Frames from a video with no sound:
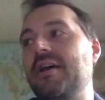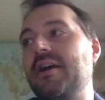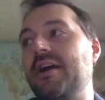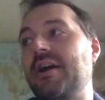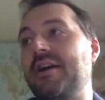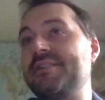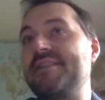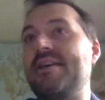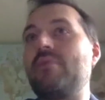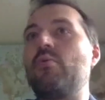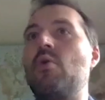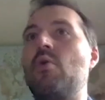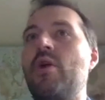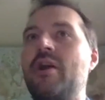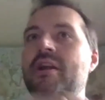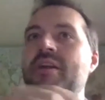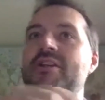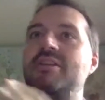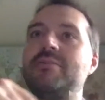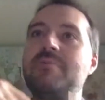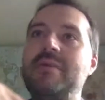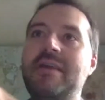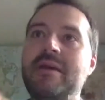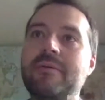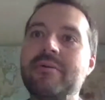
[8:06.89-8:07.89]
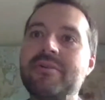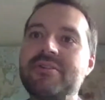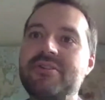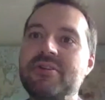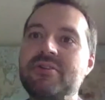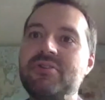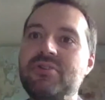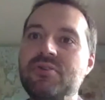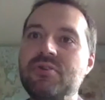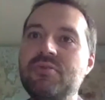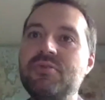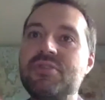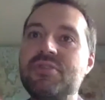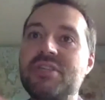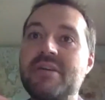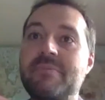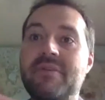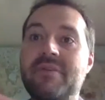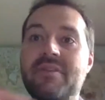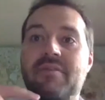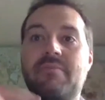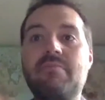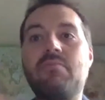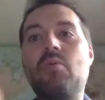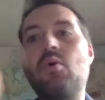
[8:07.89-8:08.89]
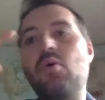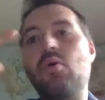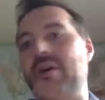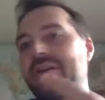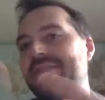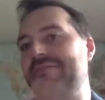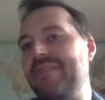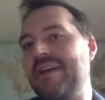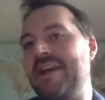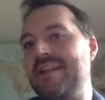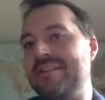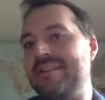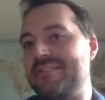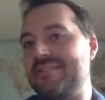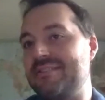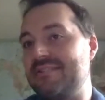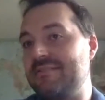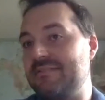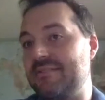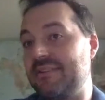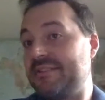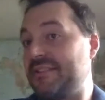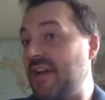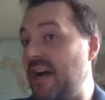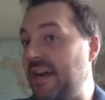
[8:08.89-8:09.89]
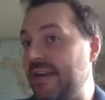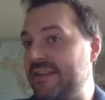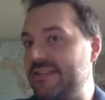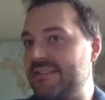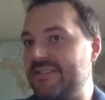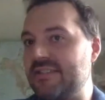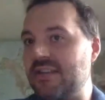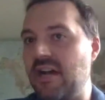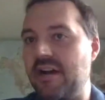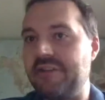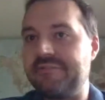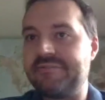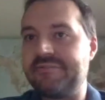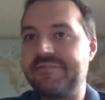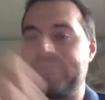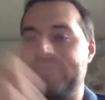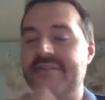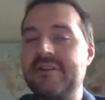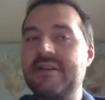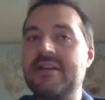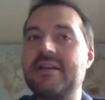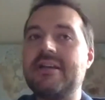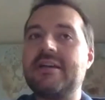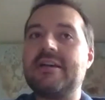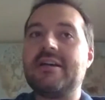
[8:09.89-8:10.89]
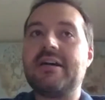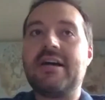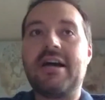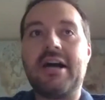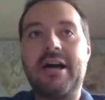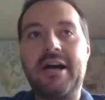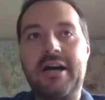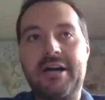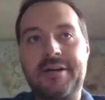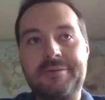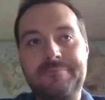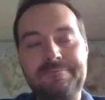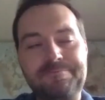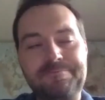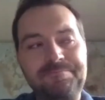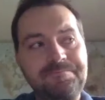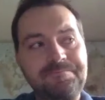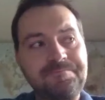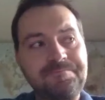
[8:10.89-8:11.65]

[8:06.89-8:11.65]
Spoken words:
because I wanted to be able to do some of the more advanced design stuff. And